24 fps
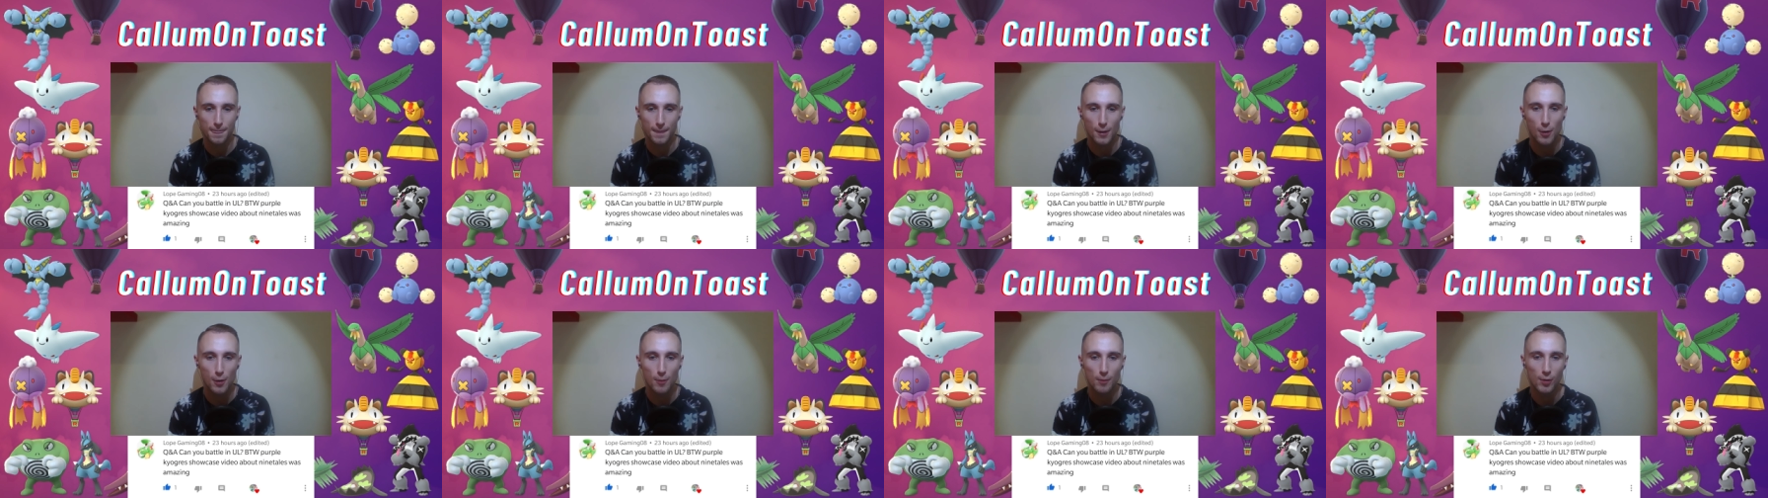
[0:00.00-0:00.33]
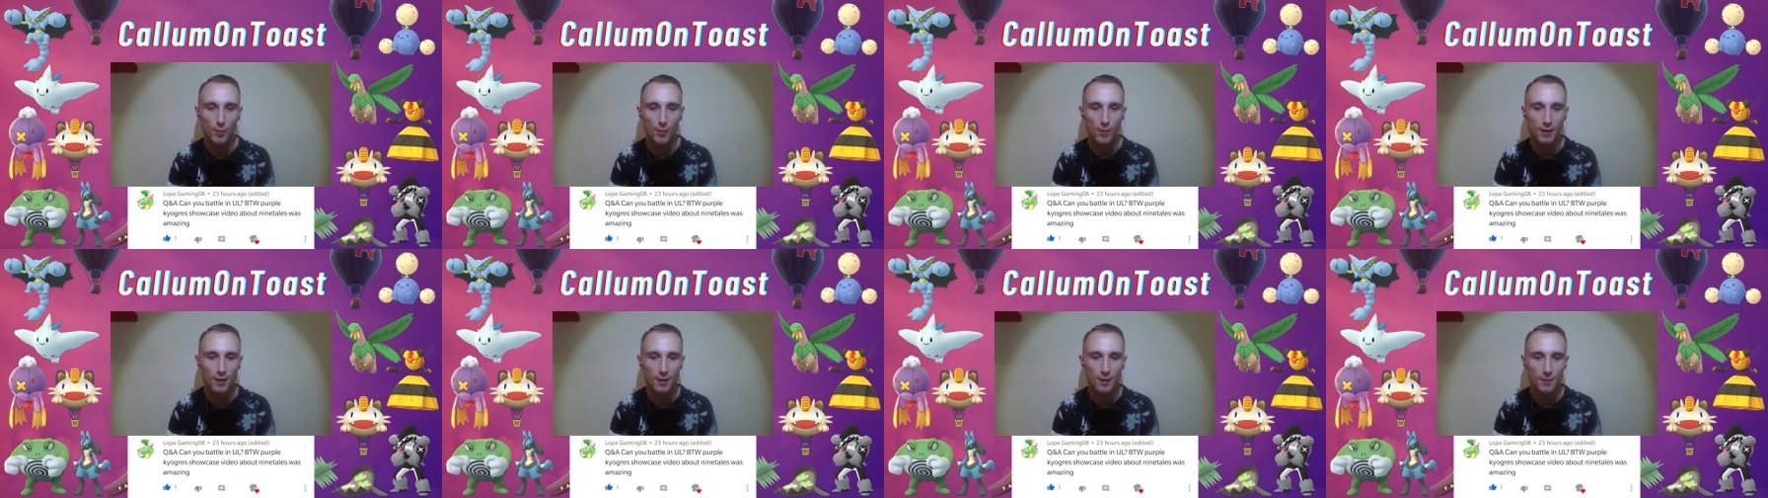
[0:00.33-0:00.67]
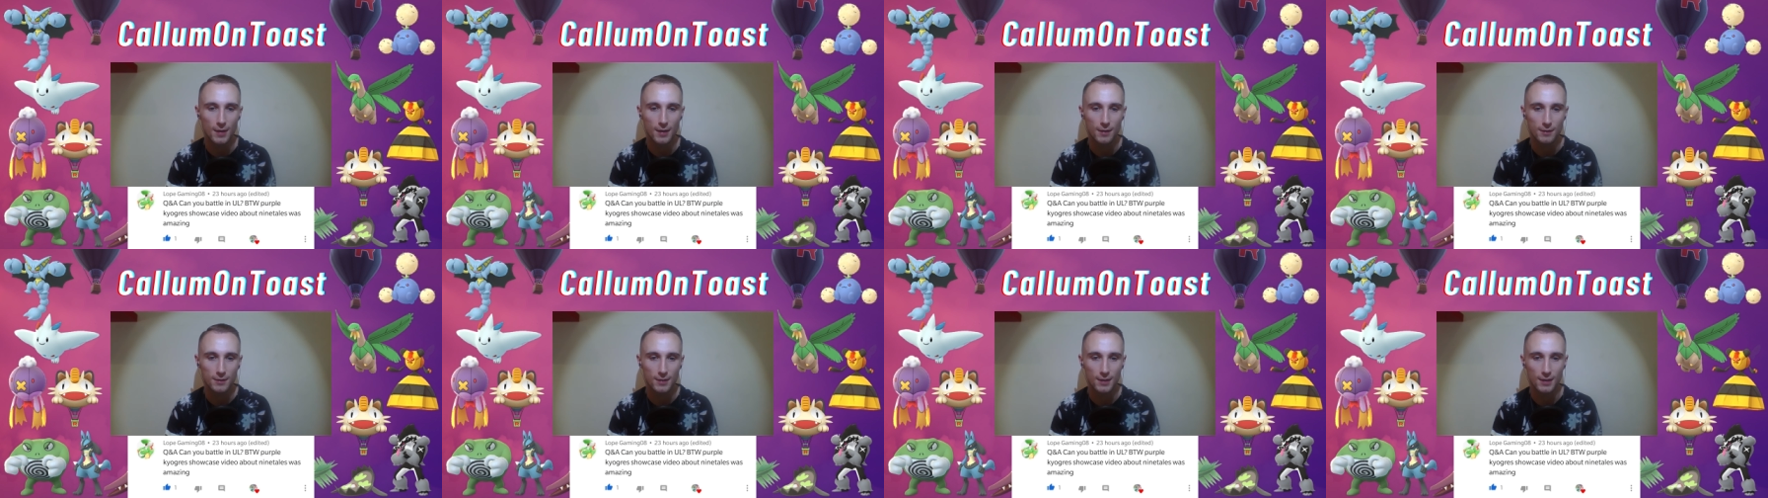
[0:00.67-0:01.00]
compliment
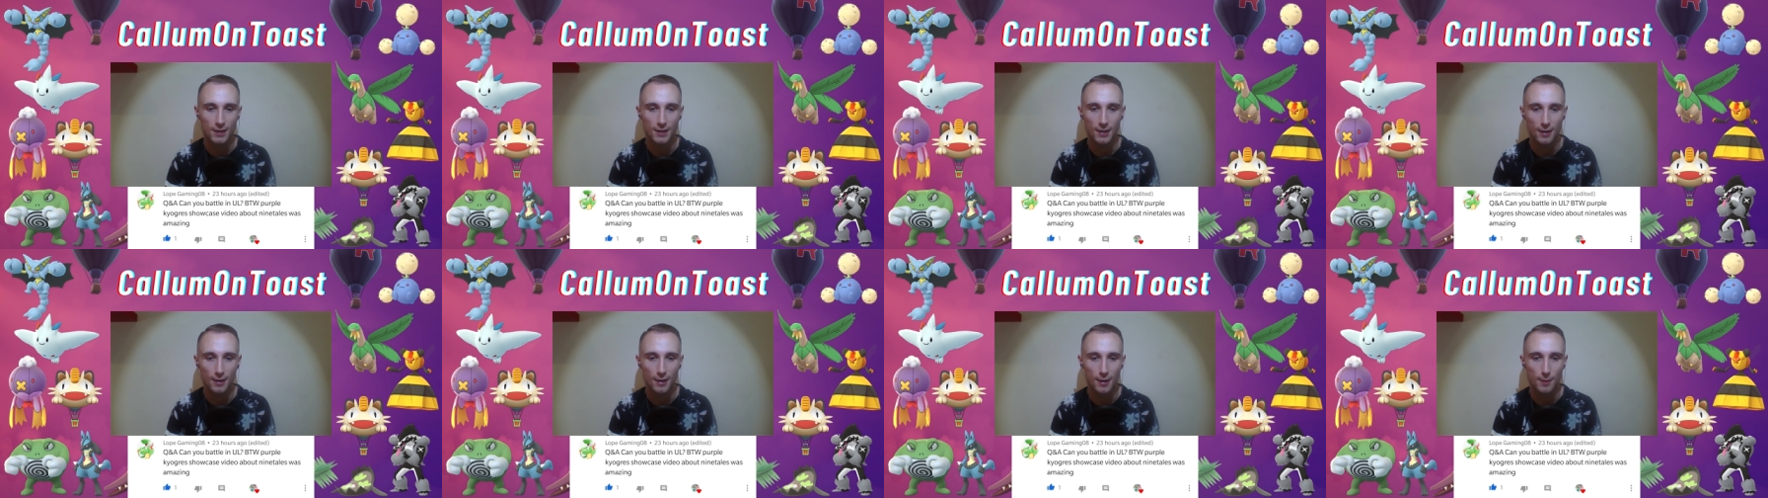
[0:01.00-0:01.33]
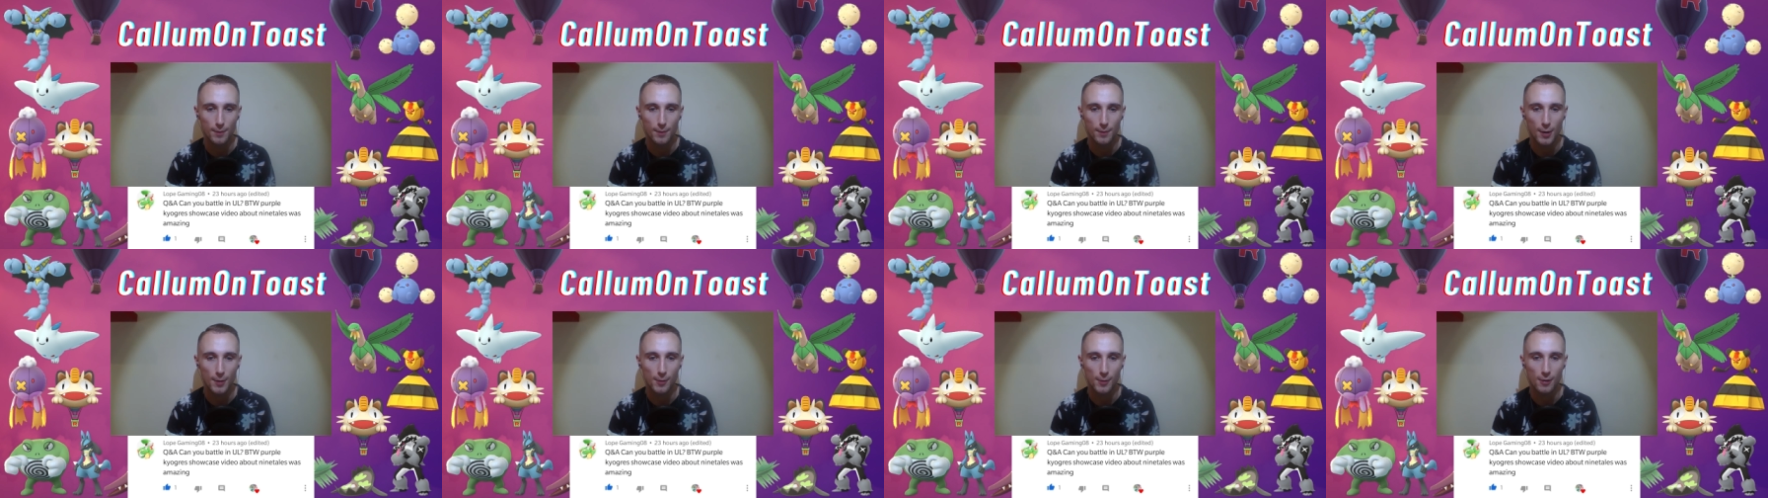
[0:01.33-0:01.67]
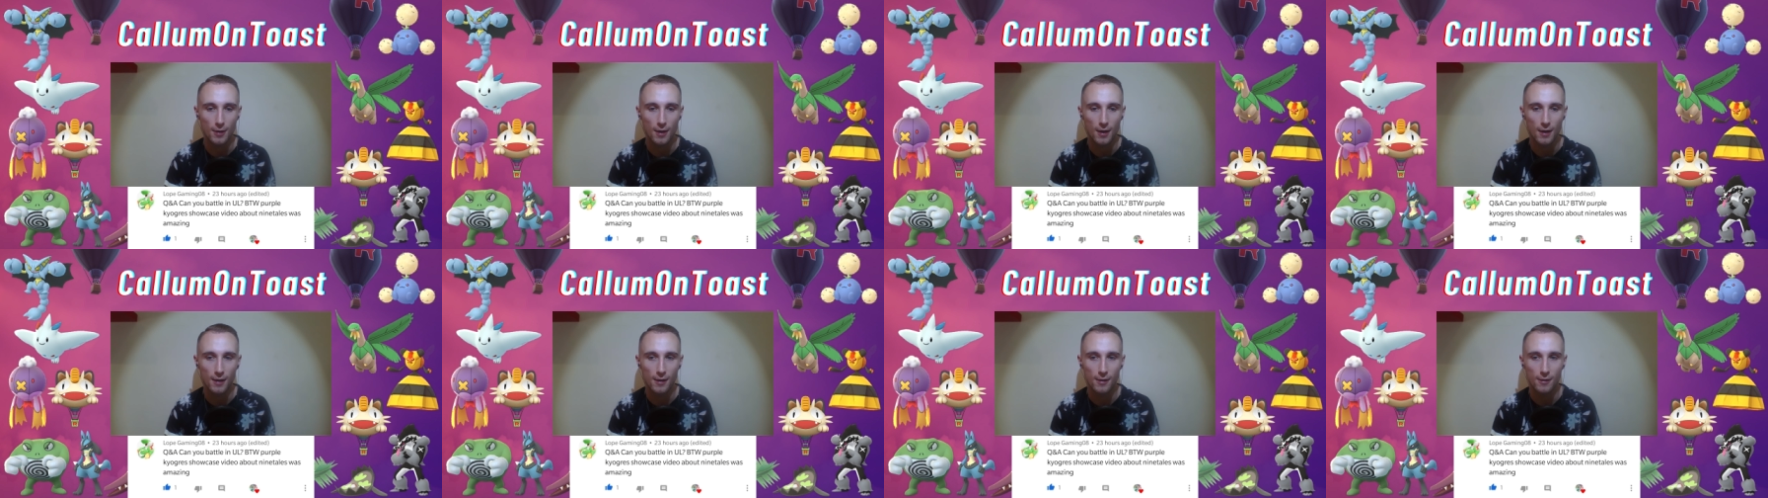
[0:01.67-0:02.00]
about the Purple
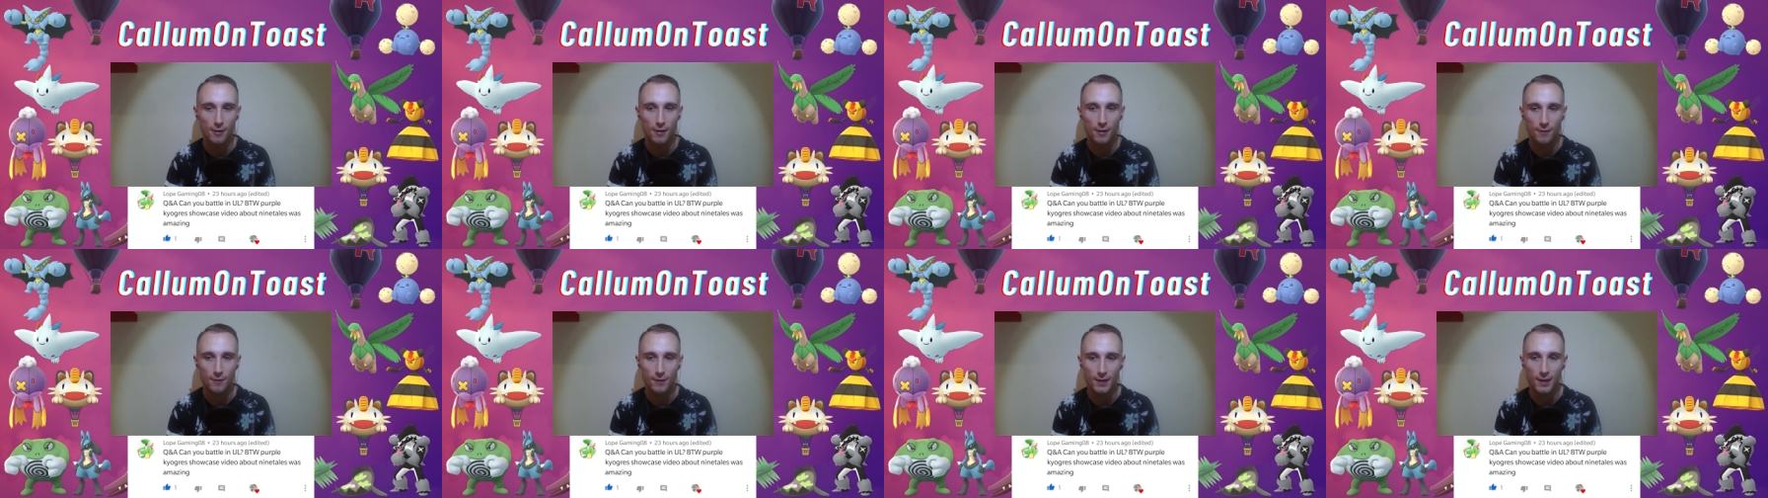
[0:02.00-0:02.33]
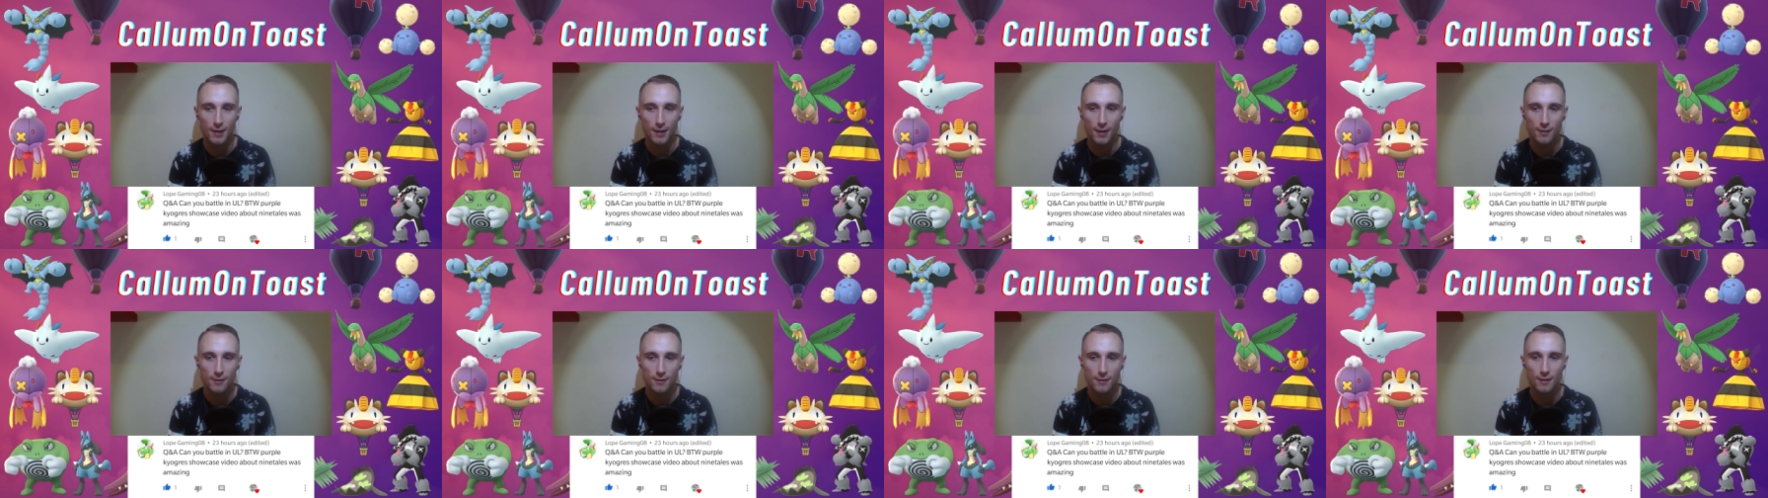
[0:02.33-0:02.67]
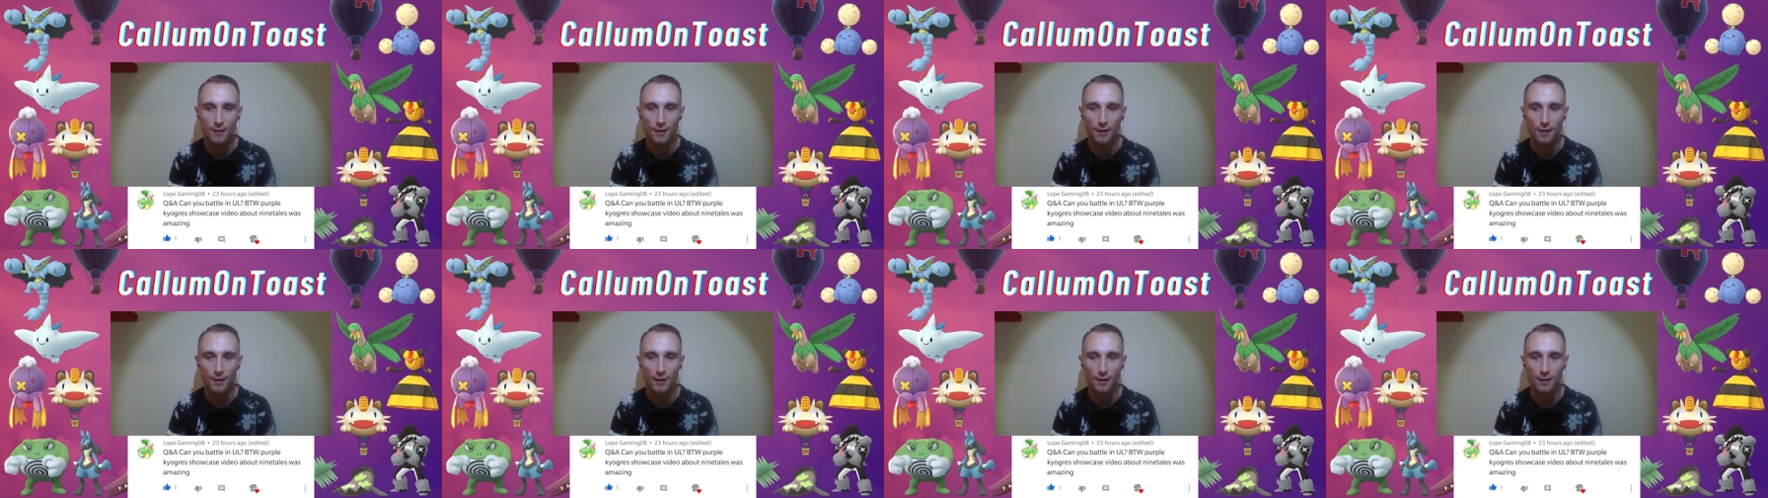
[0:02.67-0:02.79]
Kyogre video.